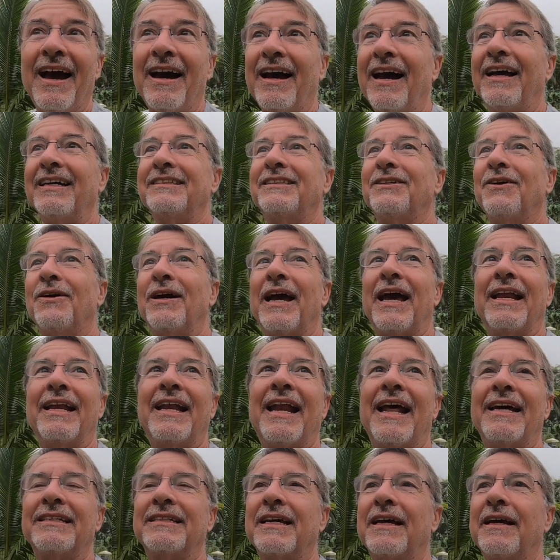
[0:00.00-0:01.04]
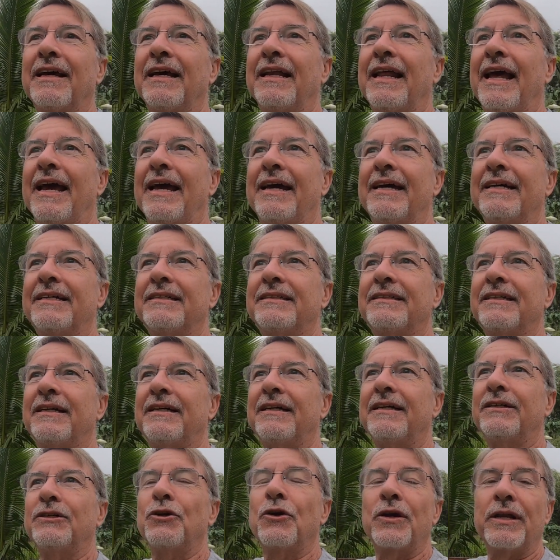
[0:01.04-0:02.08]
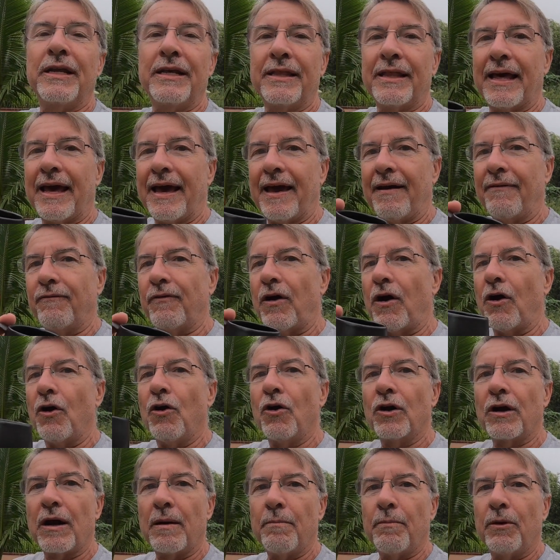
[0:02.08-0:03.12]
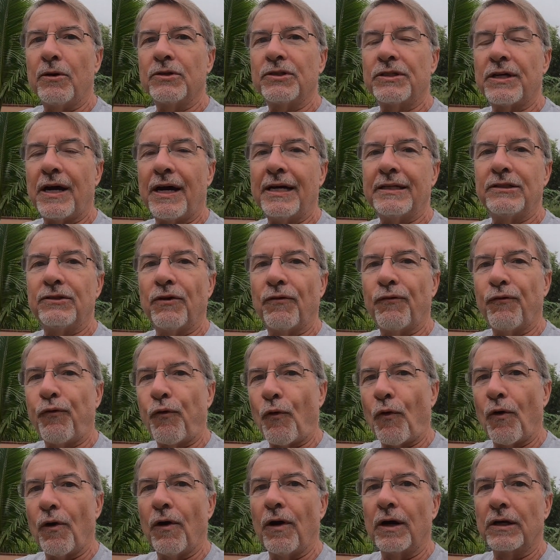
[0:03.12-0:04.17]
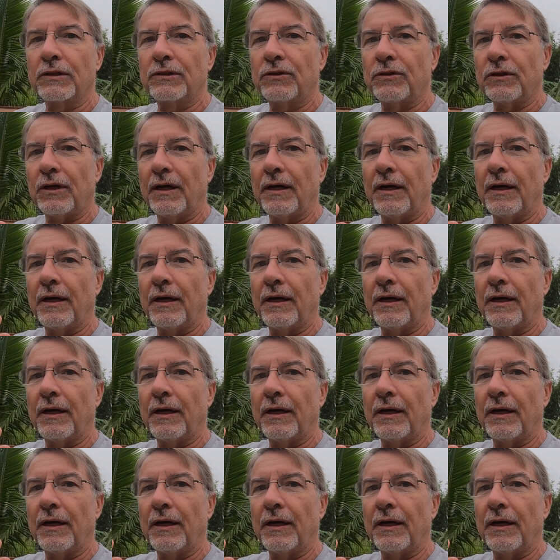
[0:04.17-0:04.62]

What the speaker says: And it has you can either have a hook on both sides or four hooks.